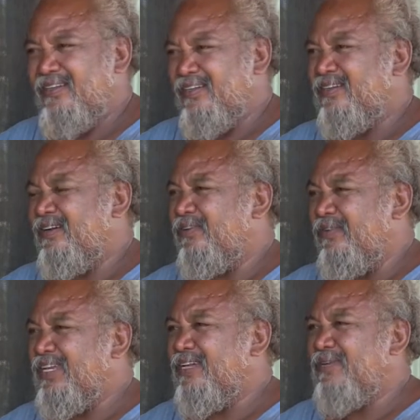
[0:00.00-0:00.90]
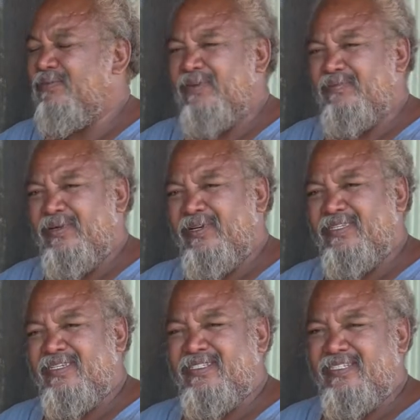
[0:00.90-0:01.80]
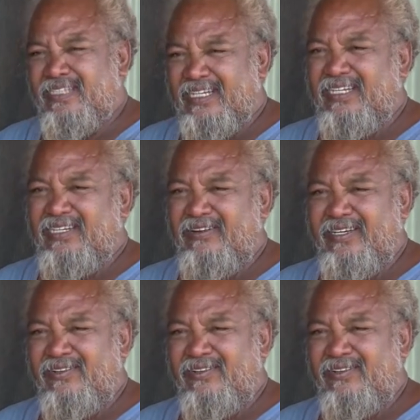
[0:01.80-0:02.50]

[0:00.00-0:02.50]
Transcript: You know, I ring them up in Perth, just the secretary